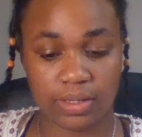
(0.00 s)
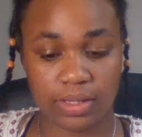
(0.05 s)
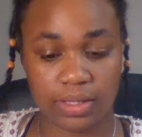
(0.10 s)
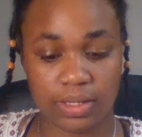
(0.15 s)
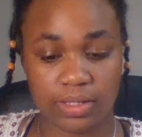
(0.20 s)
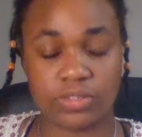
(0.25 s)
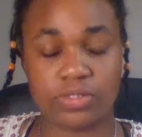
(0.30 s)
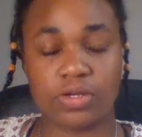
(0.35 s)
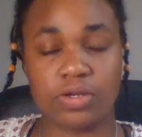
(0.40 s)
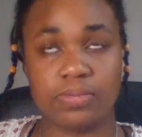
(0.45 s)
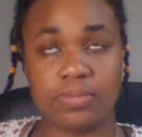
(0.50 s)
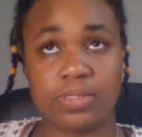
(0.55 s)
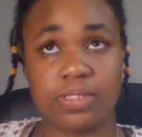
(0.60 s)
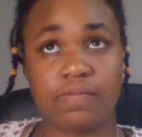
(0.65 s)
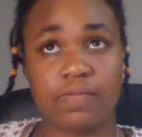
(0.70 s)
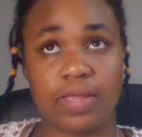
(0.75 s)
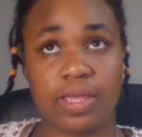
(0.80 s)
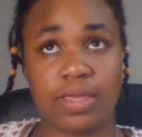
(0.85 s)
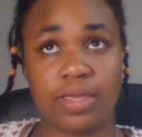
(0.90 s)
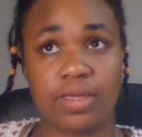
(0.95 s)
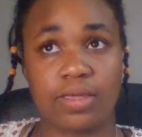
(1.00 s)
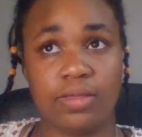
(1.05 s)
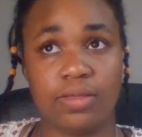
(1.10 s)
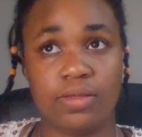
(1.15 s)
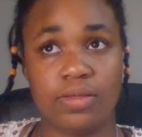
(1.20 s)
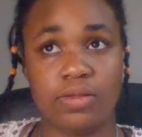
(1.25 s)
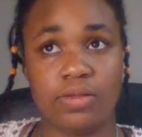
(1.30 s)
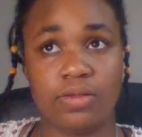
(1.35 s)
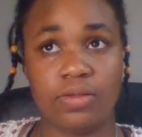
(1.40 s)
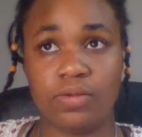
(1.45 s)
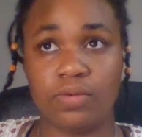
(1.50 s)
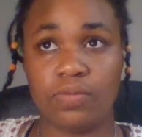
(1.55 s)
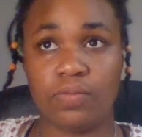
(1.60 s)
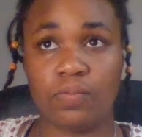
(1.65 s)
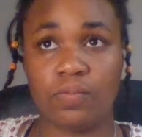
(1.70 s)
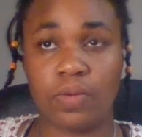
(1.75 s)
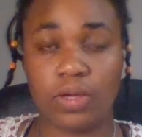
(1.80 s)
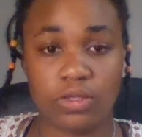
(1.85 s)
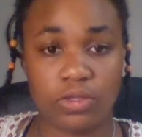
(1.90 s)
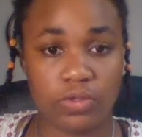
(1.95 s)
in terms of like
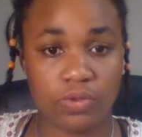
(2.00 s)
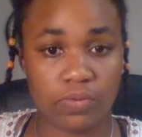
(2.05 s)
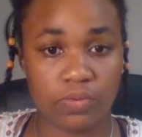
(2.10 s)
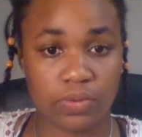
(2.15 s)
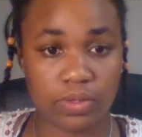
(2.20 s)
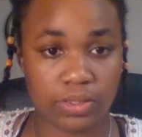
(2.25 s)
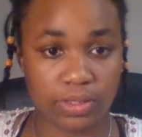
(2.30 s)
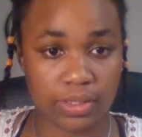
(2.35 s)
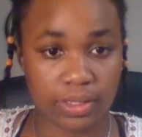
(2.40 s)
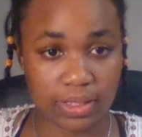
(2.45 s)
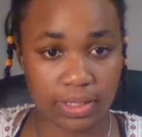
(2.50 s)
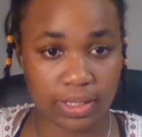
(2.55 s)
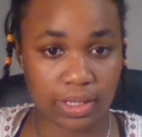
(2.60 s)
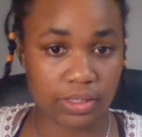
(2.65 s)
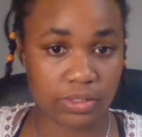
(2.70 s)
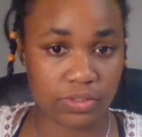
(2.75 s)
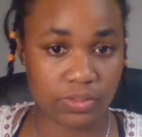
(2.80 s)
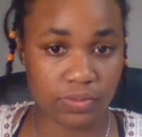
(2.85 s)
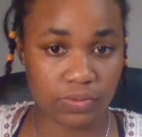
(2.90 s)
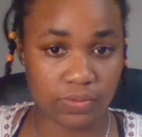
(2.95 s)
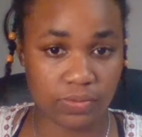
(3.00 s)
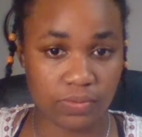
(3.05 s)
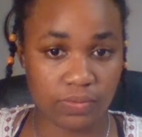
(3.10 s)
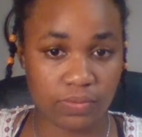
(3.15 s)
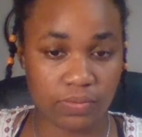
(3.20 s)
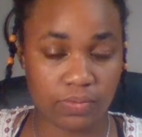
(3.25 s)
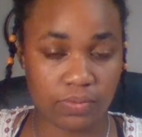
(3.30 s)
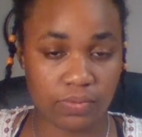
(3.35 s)
what you could connect to,